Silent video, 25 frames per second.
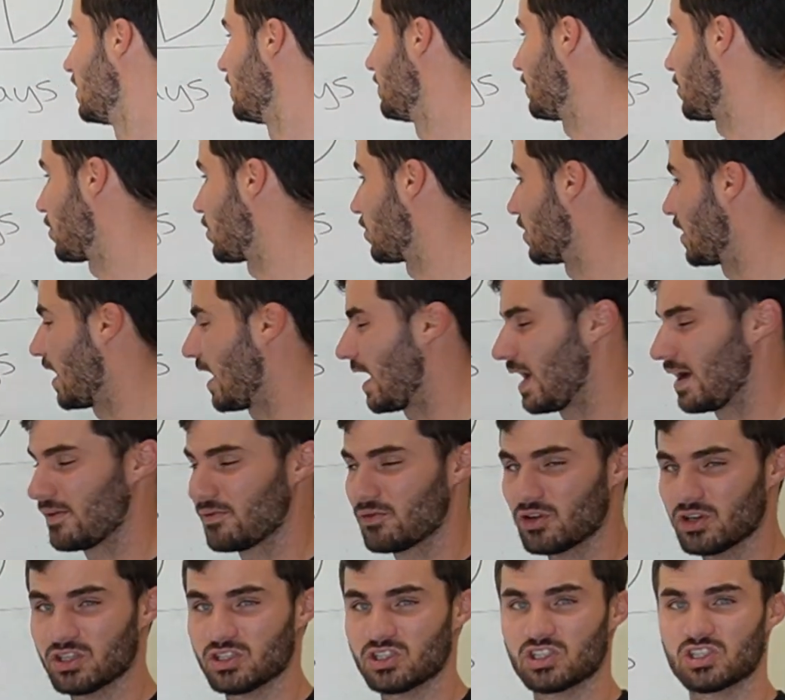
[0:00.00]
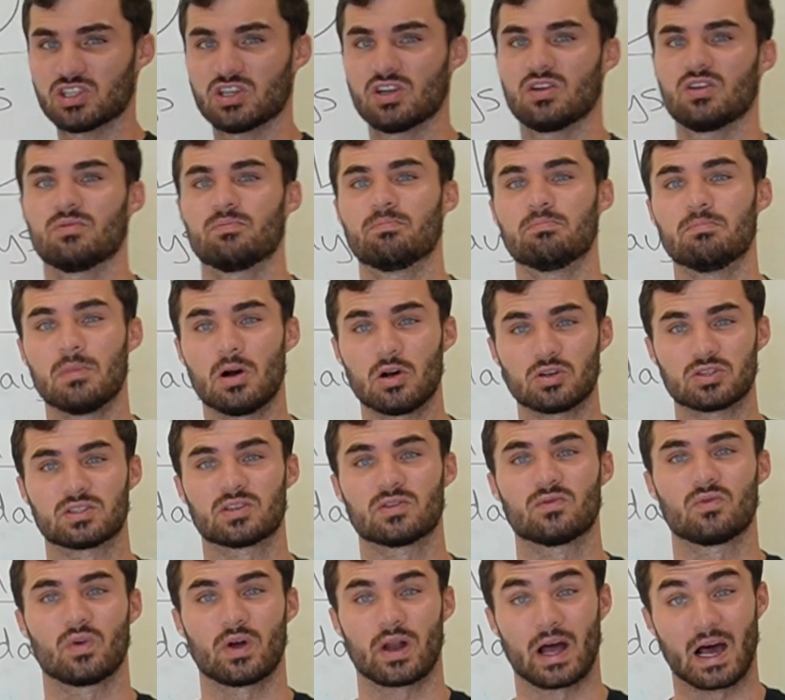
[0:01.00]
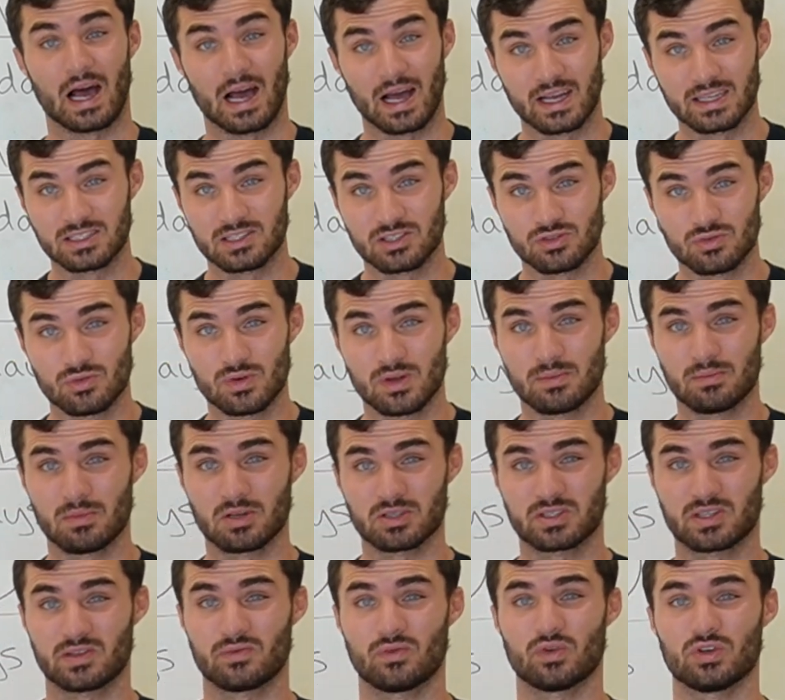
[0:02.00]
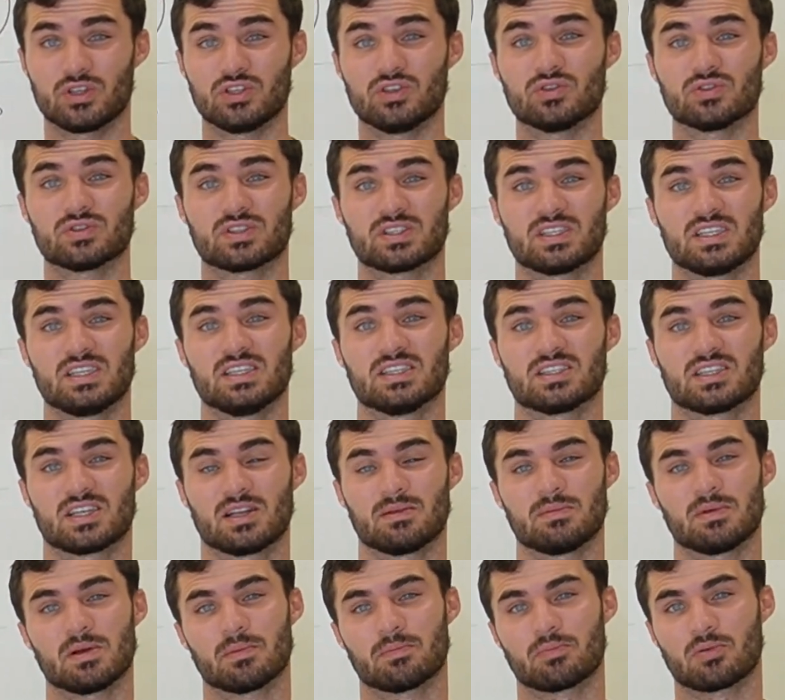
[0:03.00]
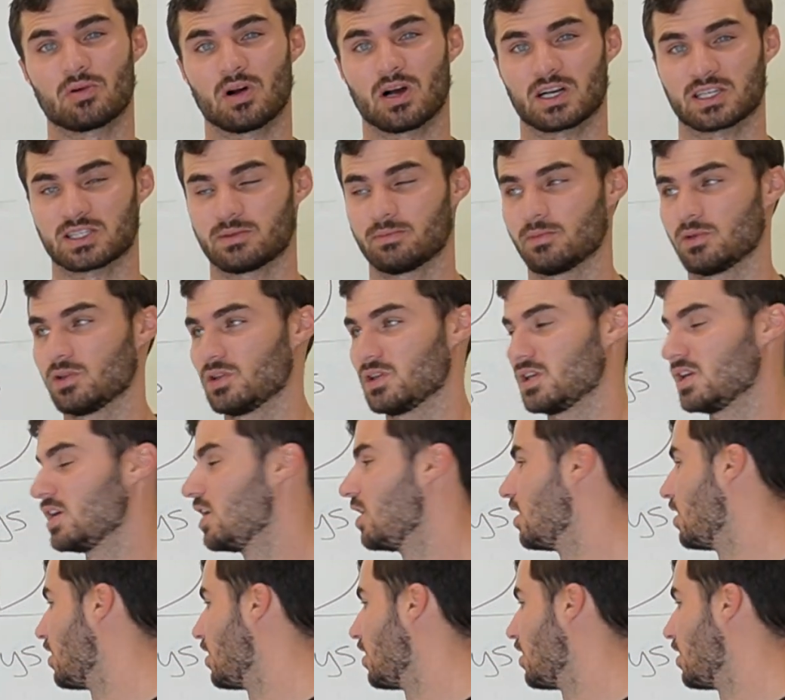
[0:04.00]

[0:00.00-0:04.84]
But on average, most of what I do and most of what you'll see is going to be approximately